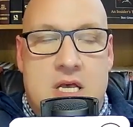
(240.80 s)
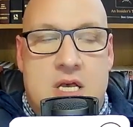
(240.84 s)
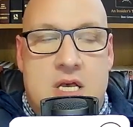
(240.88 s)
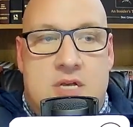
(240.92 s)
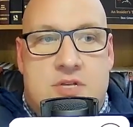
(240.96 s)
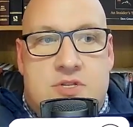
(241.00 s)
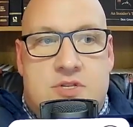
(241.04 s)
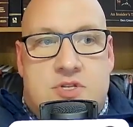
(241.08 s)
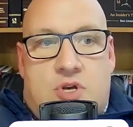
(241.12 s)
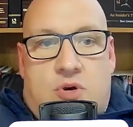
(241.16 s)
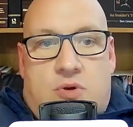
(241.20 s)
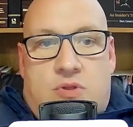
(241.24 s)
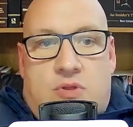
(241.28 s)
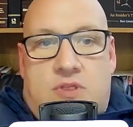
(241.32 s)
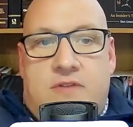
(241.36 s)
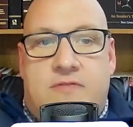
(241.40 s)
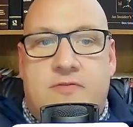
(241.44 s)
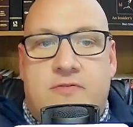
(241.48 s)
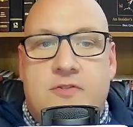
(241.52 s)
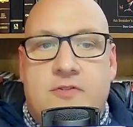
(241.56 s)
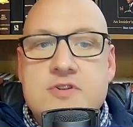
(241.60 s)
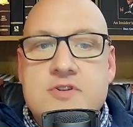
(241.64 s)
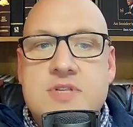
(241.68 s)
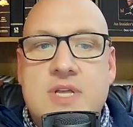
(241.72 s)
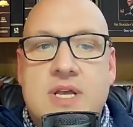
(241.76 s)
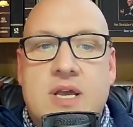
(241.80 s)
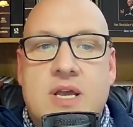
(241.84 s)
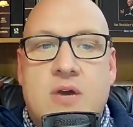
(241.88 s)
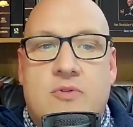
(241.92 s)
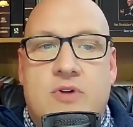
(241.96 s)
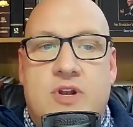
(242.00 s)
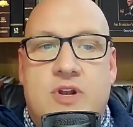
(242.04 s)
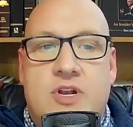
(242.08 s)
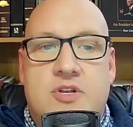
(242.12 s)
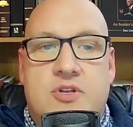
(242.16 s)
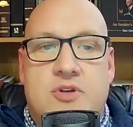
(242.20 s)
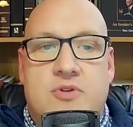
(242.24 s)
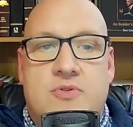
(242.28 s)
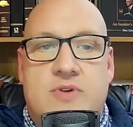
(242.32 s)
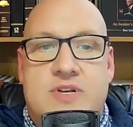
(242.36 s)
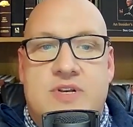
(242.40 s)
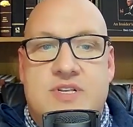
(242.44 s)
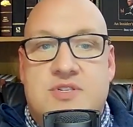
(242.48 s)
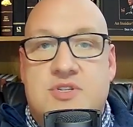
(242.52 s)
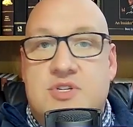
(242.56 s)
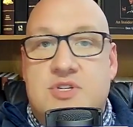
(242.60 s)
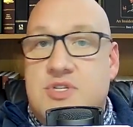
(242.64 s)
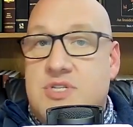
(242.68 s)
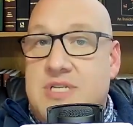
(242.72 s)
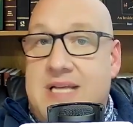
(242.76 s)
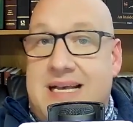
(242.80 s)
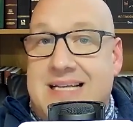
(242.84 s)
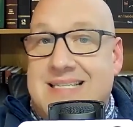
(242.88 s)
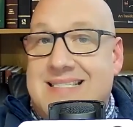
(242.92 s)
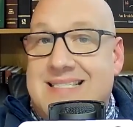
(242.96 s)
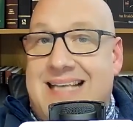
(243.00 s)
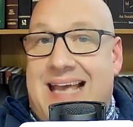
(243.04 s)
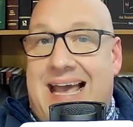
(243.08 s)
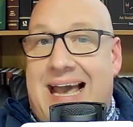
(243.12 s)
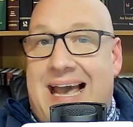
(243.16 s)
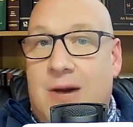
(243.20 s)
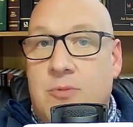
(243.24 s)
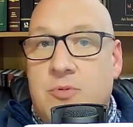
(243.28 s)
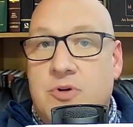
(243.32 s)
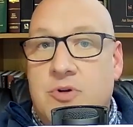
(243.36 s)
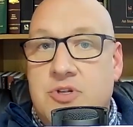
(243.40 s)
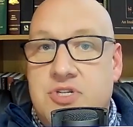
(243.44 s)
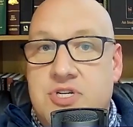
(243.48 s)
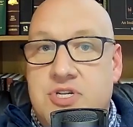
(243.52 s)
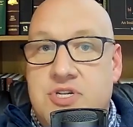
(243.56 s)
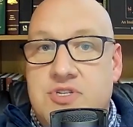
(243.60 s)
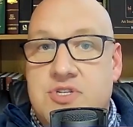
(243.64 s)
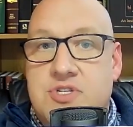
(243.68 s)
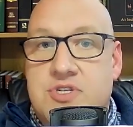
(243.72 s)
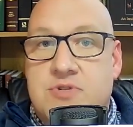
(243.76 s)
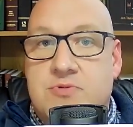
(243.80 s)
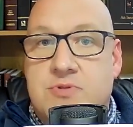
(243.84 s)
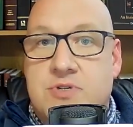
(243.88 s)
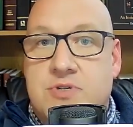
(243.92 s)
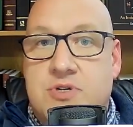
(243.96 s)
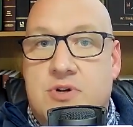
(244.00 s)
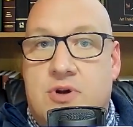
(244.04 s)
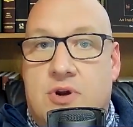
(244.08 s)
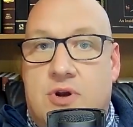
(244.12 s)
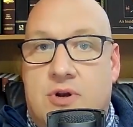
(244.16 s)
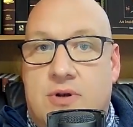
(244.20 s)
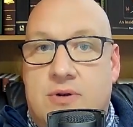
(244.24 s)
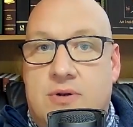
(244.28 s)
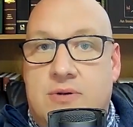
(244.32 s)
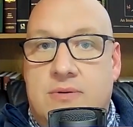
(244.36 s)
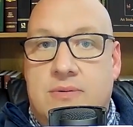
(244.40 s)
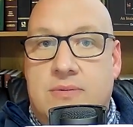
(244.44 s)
So the first thing I want to do is just ask how will Jesus return?